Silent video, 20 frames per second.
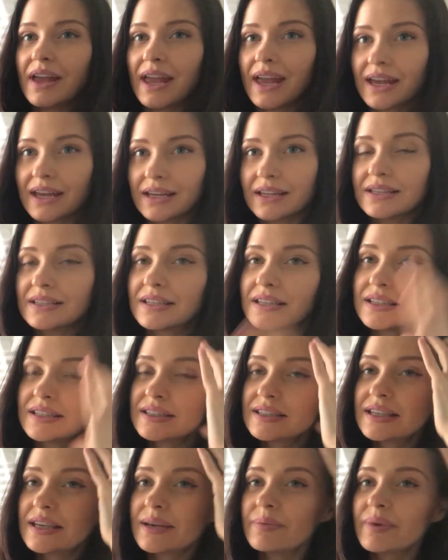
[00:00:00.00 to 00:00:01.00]
And
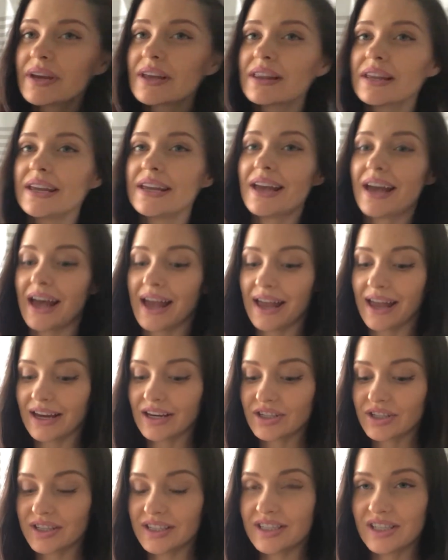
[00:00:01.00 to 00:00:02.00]
typically I
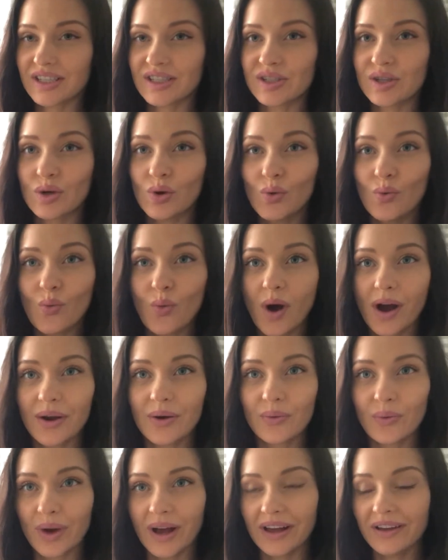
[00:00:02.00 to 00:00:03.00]
actually just do
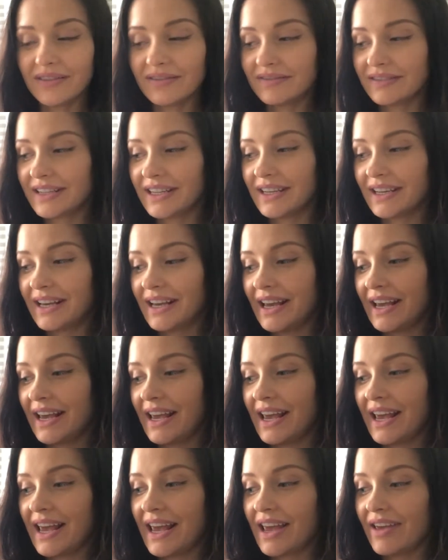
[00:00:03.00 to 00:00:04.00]
one weft.
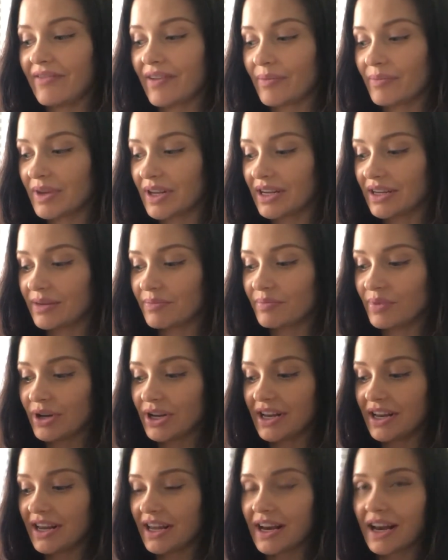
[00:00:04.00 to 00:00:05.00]
If I'm gonna put
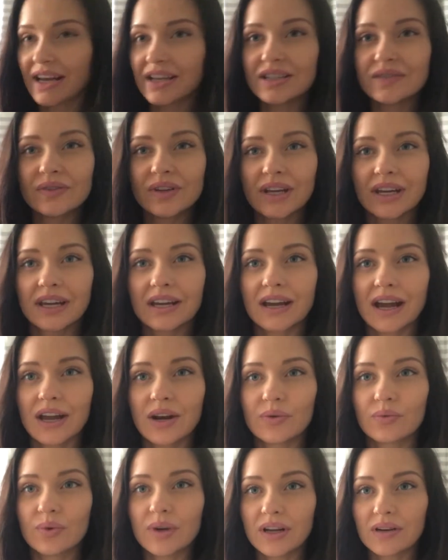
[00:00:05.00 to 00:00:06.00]
it in, I just feel like it
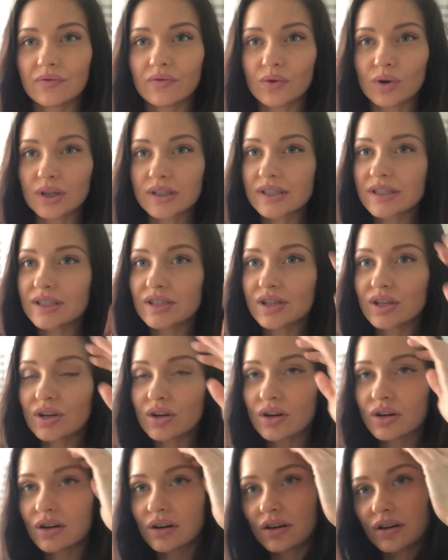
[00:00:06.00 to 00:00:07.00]
kind of reinforces the
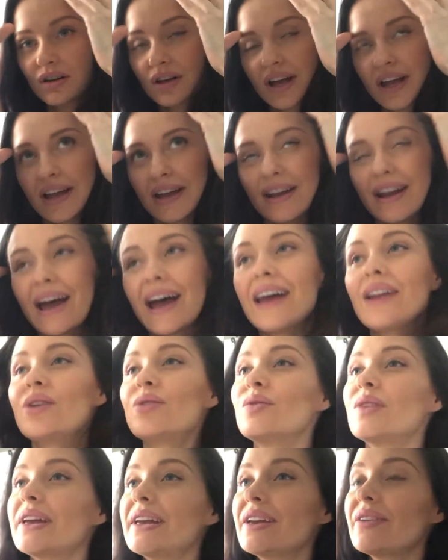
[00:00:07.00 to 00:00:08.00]
curl, and I
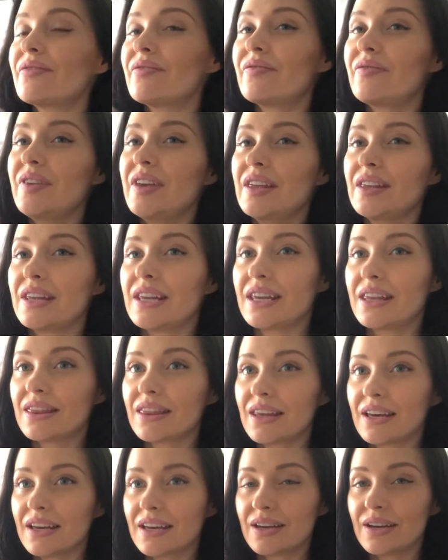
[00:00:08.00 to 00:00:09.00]
don't like feeling
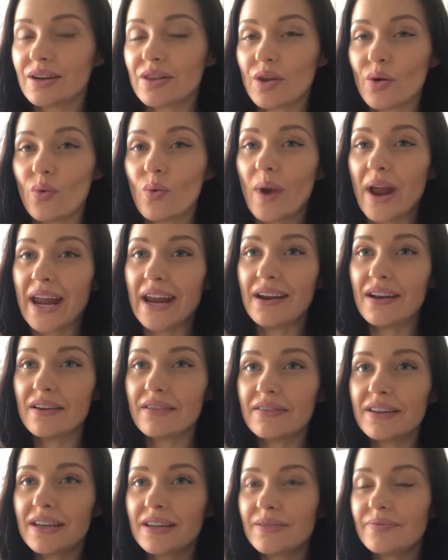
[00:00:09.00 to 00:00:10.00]
the weight
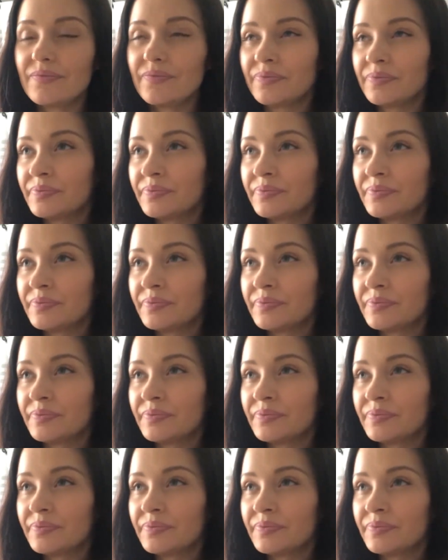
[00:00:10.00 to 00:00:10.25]
of it.